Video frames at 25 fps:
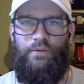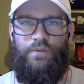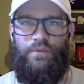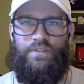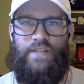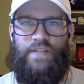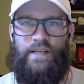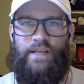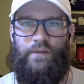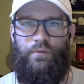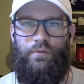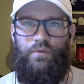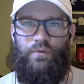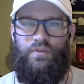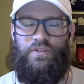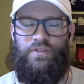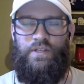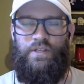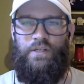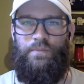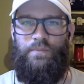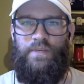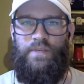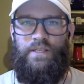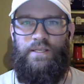was that it was
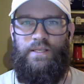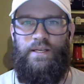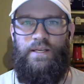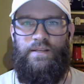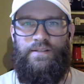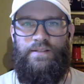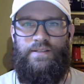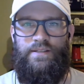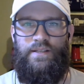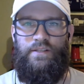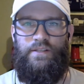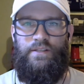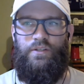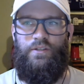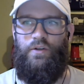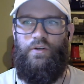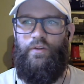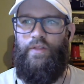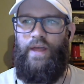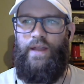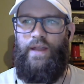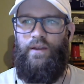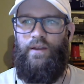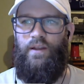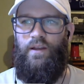going to be a signal
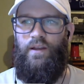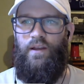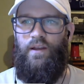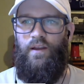that